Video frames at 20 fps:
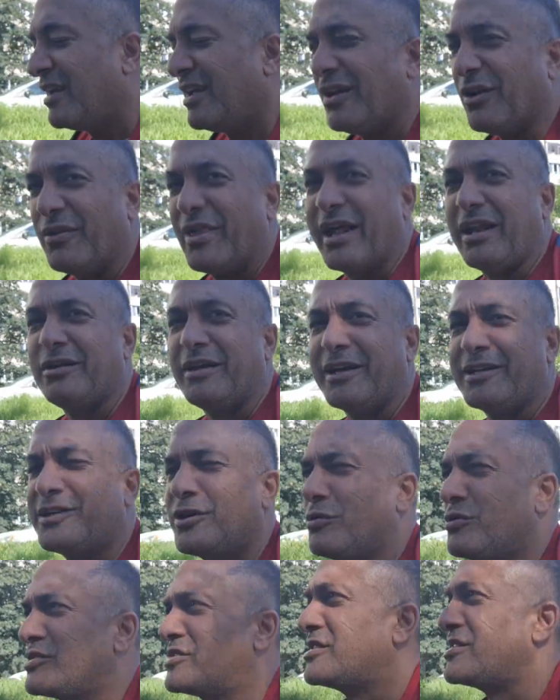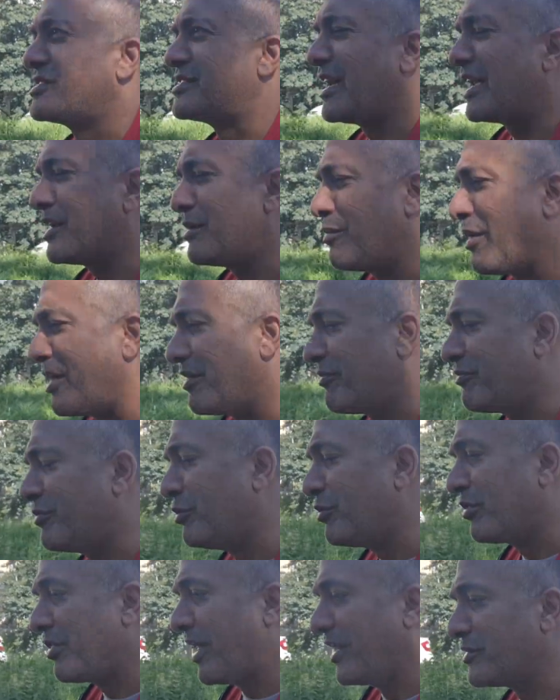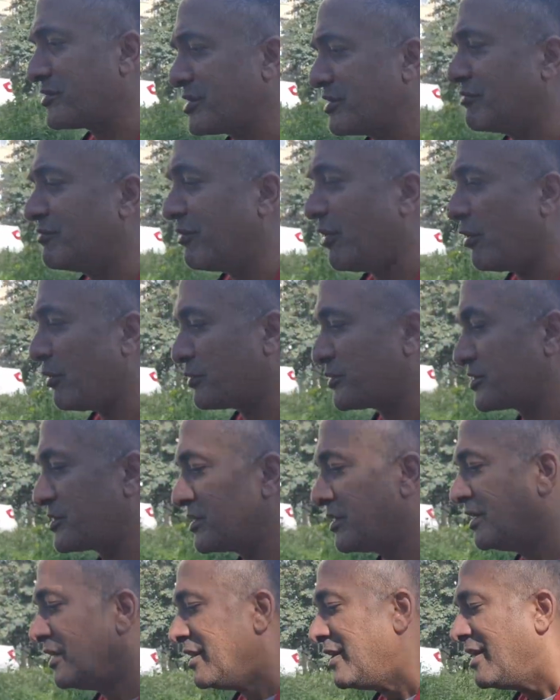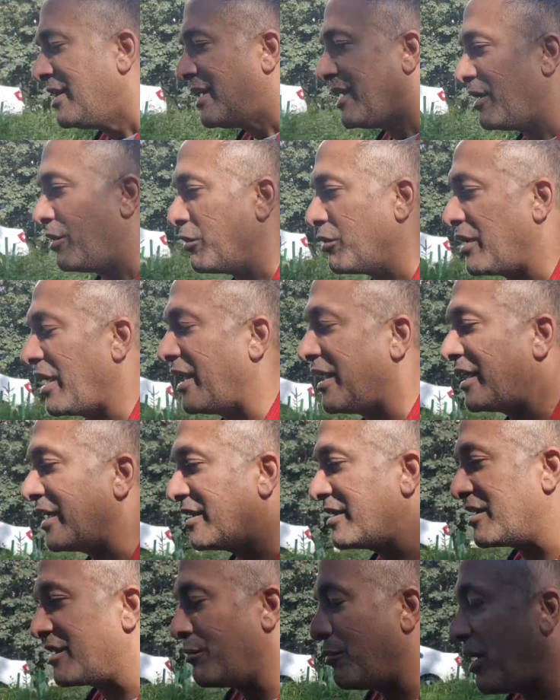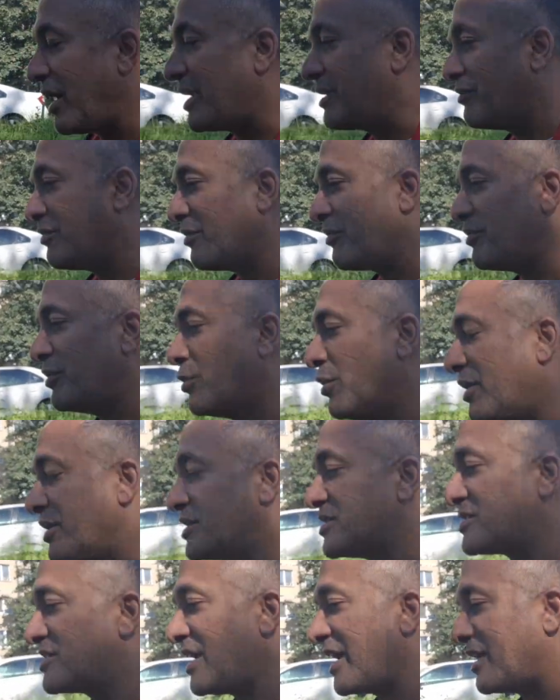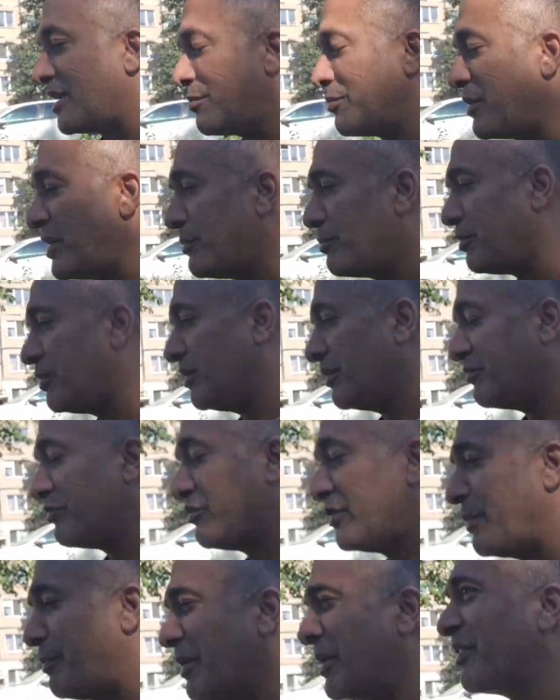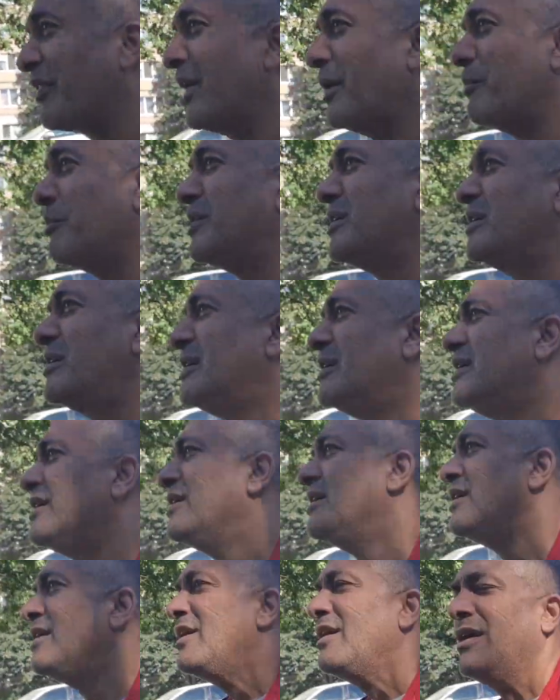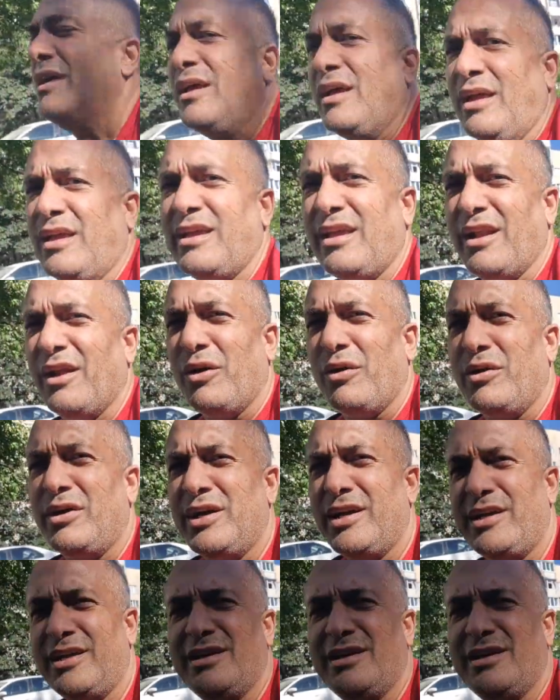You know, that election was decided by a few thousand votes, you know, getting into the mind of a few undecided people and flipping them. You know,